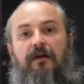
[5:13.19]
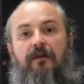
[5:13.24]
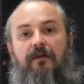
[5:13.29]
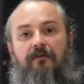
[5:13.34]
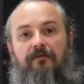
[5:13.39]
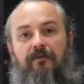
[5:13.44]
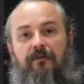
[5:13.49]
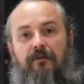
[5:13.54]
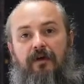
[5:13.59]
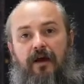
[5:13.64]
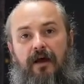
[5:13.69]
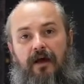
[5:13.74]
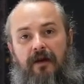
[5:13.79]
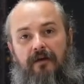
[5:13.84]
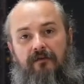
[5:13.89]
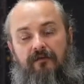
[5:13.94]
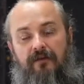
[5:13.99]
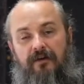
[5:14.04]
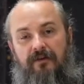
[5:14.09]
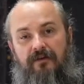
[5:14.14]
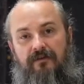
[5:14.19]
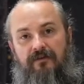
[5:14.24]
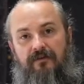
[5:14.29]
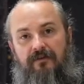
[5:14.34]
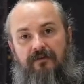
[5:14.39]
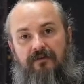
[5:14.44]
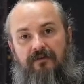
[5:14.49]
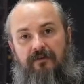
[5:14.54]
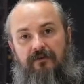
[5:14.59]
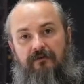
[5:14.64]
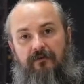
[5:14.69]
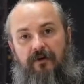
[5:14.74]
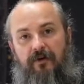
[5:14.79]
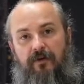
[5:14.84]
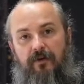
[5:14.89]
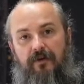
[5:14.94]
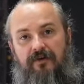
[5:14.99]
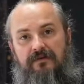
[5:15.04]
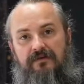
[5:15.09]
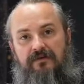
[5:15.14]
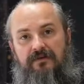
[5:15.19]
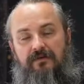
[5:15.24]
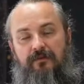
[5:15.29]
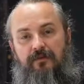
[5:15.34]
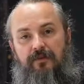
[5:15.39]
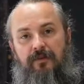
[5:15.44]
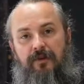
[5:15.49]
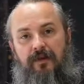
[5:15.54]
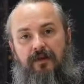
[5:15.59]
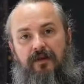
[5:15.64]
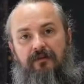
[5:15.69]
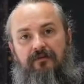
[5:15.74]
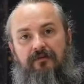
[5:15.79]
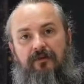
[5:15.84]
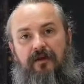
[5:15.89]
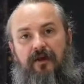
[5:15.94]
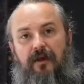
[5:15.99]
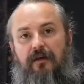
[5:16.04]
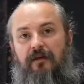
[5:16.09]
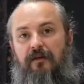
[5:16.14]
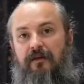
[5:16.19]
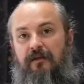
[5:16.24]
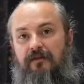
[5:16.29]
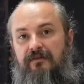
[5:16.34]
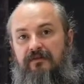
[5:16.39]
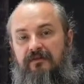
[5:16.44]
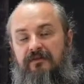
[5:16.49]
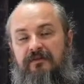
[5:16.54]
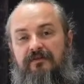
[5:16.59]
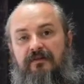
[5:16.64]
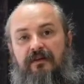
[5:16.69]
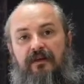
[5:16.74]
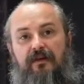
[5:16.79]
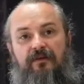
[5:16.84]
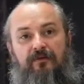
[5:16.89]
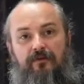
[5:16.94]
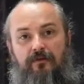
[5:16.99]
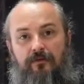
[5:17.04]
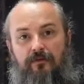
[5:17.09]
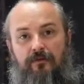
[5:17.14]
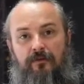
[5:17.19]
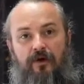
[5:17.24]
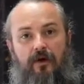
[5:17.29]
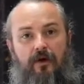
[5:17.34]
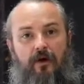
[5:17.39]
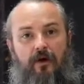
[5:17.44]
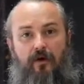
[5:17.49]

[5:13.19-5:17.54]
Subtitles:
If you have an existing request in place and essence staked, you'll